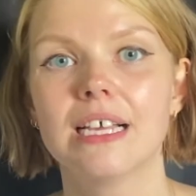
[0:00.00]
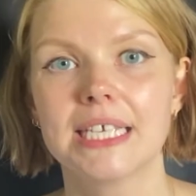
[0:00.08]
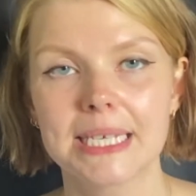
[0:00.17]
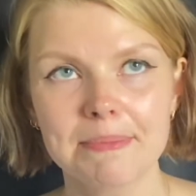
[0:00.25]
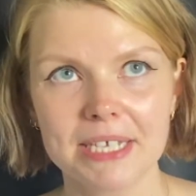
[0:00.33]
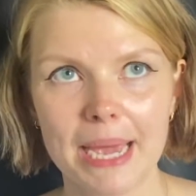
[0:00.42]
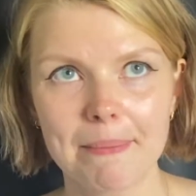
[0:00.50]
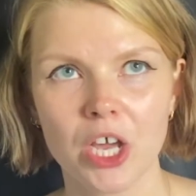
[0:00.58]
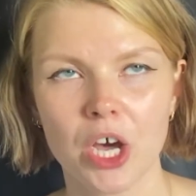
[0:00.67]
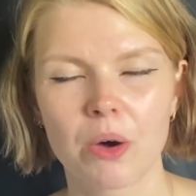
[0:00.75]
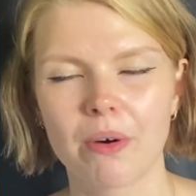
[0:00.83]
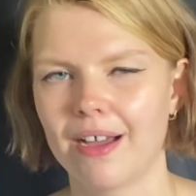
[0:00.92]
Some time
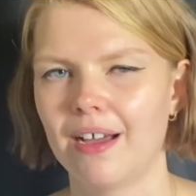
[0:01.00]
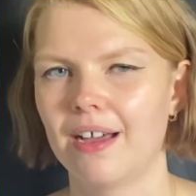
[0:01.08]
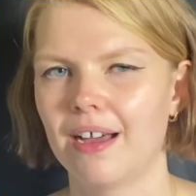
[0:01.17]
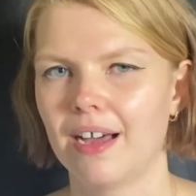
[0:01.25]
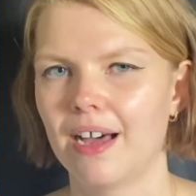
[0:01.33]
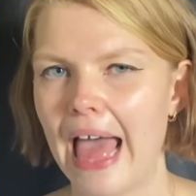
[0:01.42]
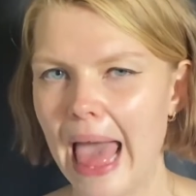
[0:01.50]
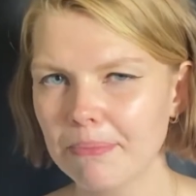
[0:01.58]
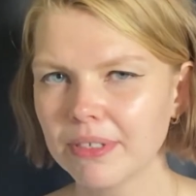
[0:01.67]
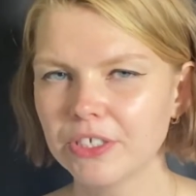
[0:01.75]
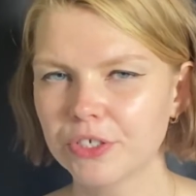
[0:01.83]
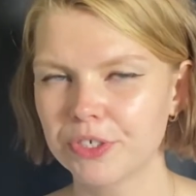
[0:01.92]
ago,
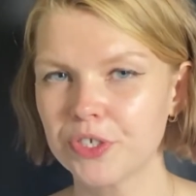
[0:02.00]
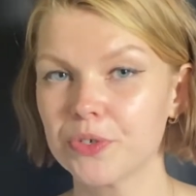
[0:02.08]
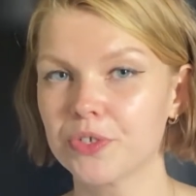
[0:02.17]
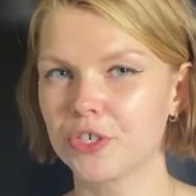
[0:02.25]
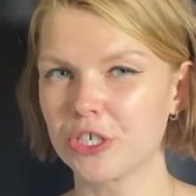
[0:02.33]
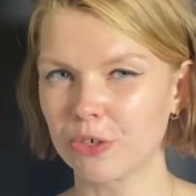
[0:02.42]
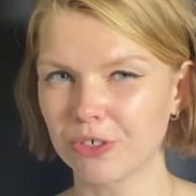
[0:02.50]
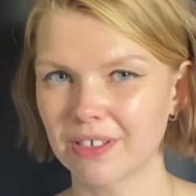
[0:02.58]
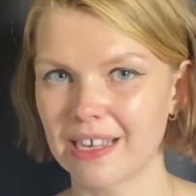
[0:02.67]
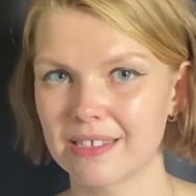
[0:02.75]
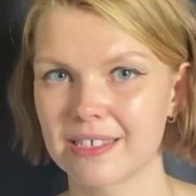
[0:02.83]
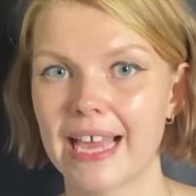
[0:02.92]
Apple introduced the
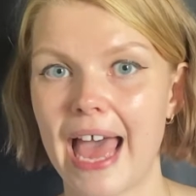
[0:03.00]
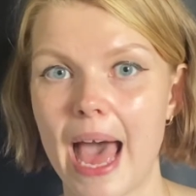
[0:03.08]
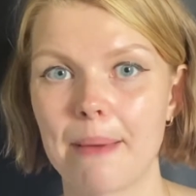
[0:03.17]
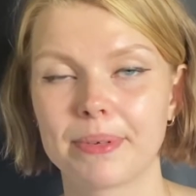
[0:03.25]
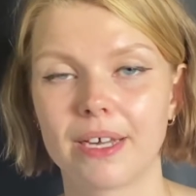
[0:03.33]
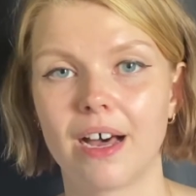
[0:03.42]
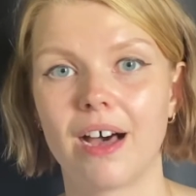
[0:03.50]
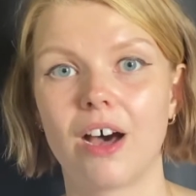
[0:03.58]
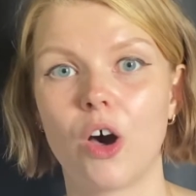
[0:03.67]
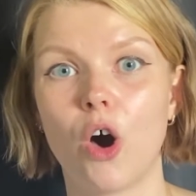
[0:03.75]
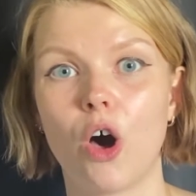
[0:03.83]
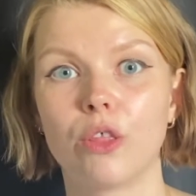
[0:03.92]
Shortcuts app
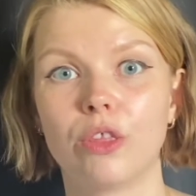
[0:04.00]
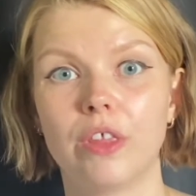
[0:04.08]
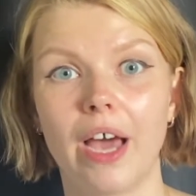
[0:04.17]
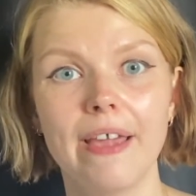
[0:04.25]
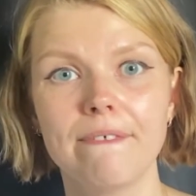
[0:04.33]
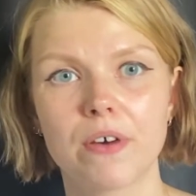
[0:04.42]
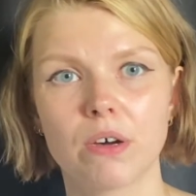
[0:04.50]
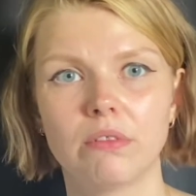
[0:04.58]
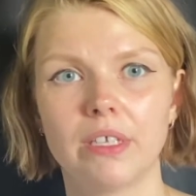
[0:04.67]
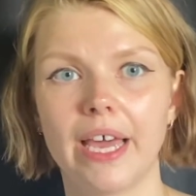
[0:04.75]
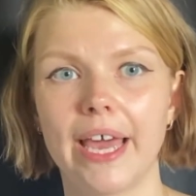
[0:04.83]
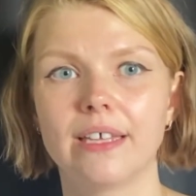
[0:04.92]
on the
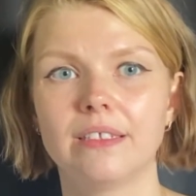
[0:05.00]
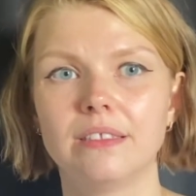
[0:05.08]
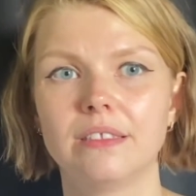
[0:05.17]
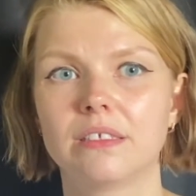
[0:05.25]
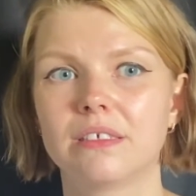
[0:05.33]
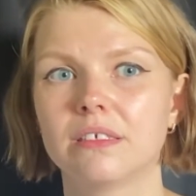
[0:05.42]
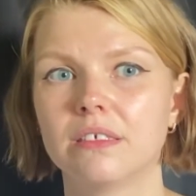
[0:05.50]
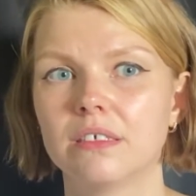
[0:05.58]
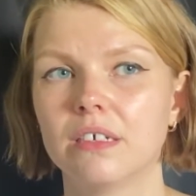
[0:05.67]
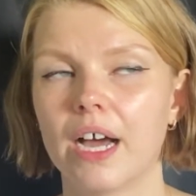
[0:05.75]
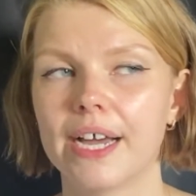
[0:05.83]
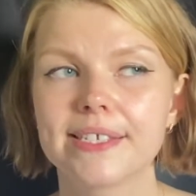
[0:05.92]
iPhone, and
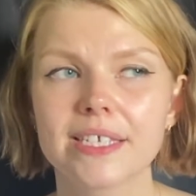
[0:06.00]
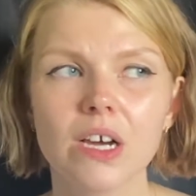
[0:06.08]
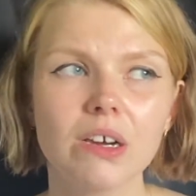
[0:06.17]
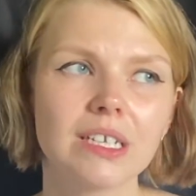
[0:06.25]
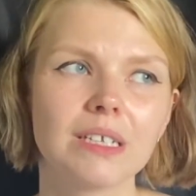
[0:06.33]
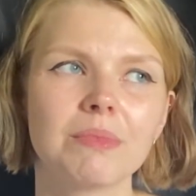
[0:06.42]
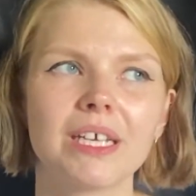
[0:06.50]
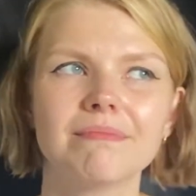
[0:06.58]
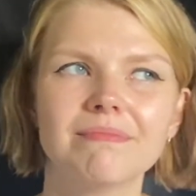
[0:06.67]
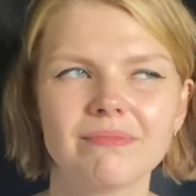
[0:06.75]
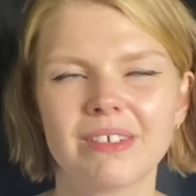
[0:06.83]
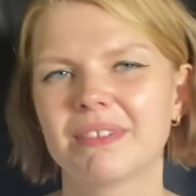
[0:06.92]
I saw it and I'm like,
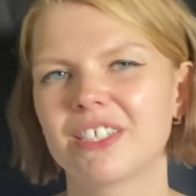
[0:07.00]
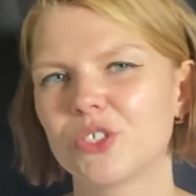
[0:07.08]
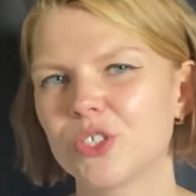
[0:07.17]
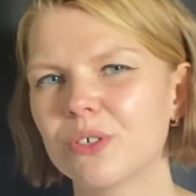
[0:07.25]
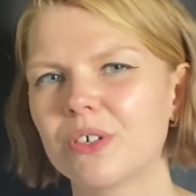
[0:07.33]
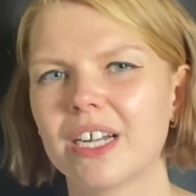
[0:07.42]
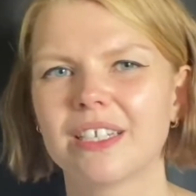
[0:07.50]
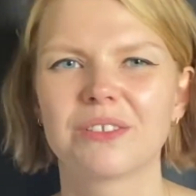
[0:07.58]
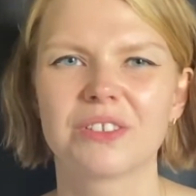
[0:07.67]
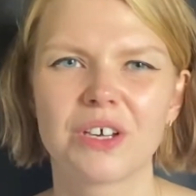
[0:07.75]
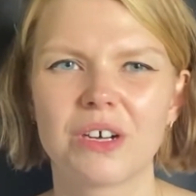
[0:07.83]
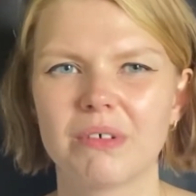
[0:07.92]
I'm not sure, I
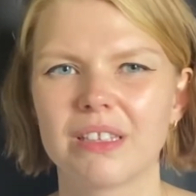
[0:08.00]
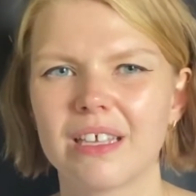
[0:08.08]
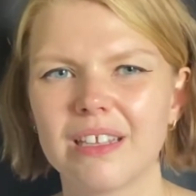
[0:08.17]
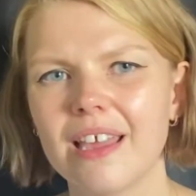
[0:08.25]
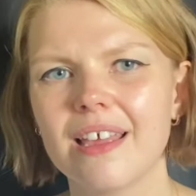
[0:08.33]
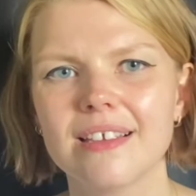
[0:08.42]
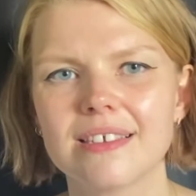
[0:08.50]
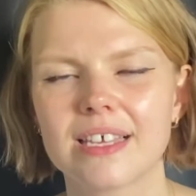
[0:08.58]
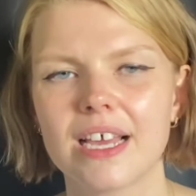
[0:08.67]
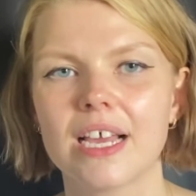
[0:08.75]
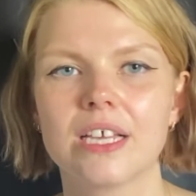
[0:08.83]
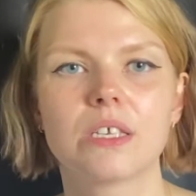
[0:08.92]
don't know what that is,
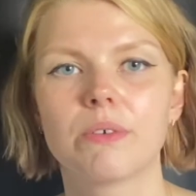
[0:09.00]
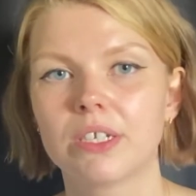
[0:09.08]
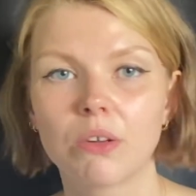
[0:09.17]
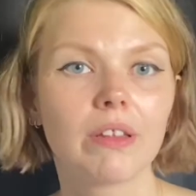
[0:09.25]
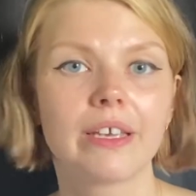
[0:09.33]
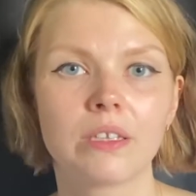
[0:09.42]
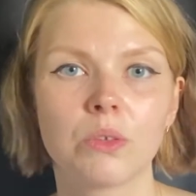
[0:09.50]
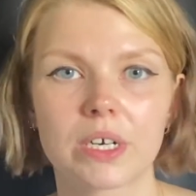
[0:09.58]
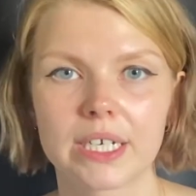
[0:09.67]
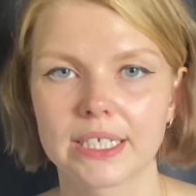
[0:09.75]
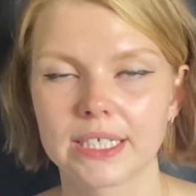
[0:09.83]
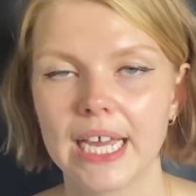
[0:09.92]
so I totally
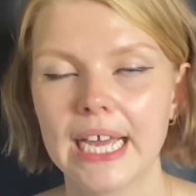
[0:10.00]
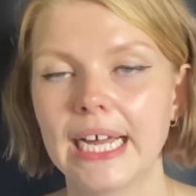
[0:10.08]
ignored it.